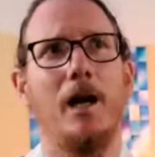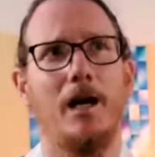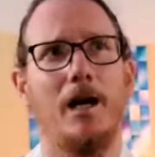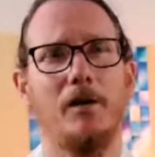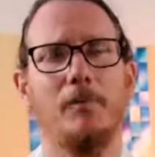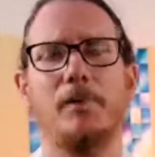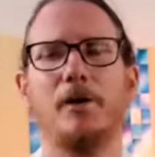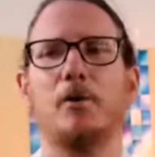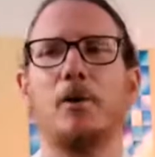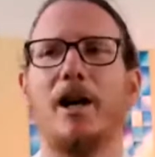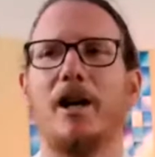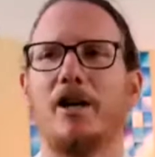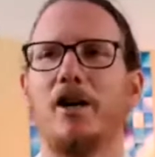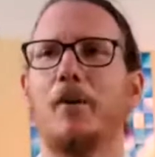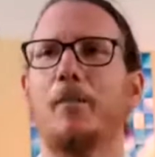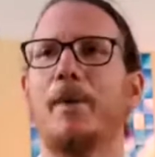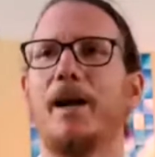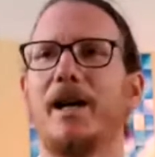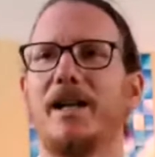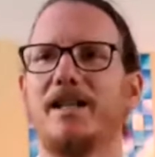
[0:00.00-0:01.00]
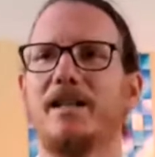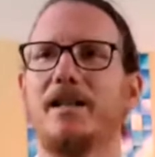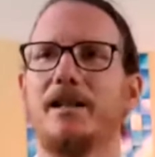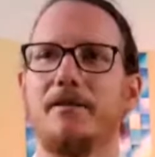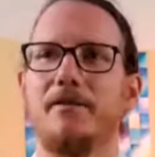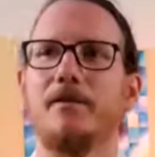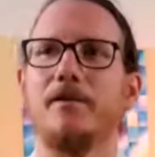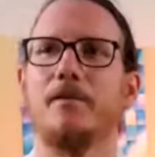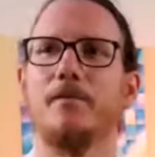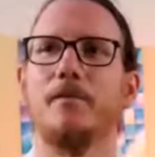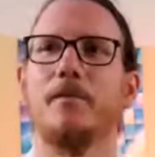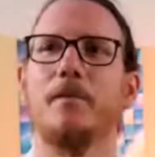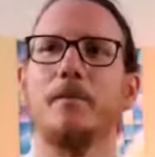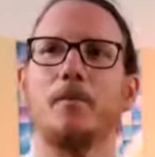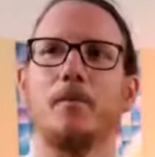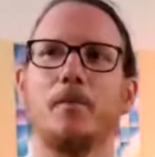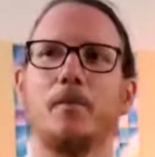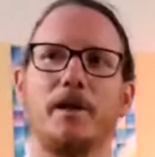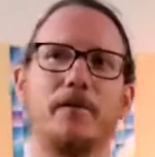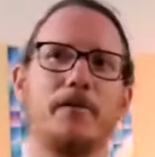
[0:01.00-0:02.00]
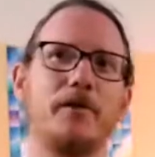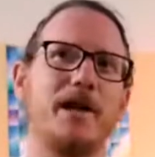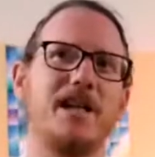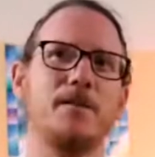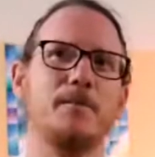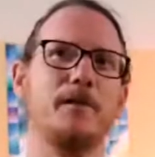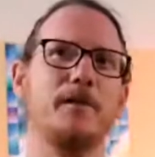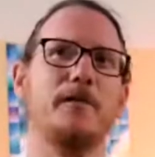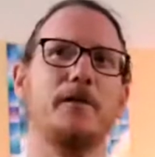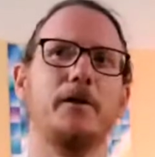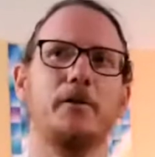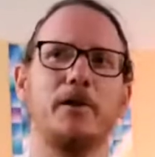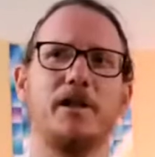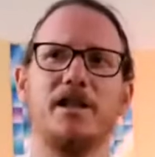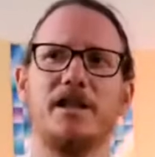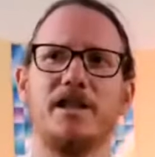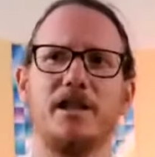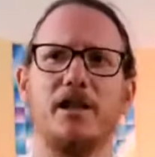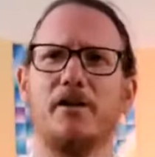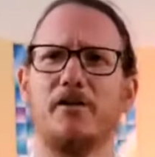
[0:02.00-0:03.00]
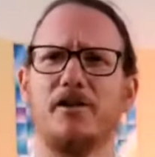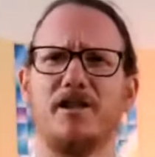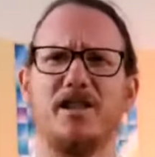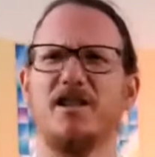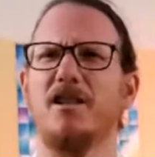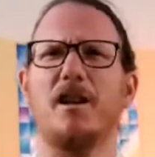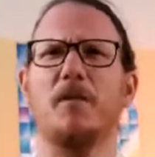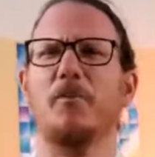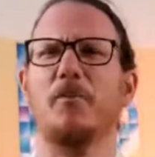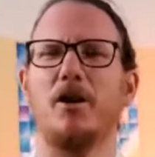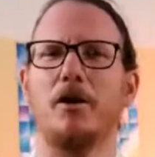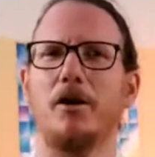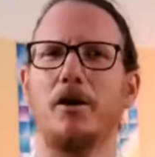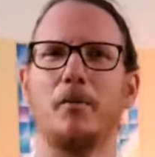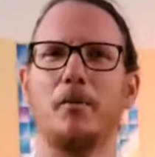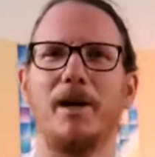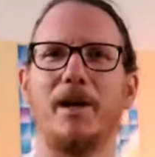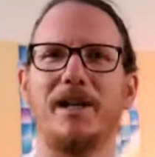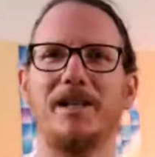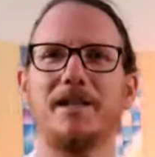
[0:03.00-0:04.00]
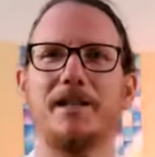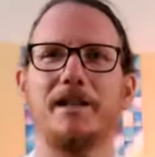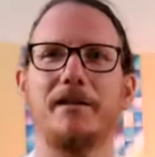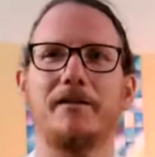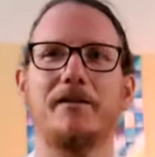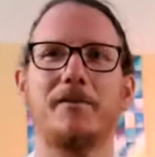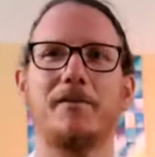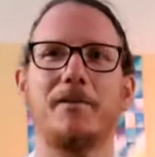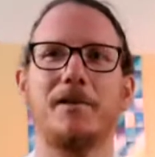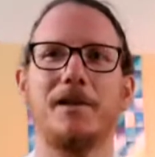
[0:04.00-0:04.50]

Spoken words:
could be quite competitive. But if you asked me a few years ago, I says I'm not competitive.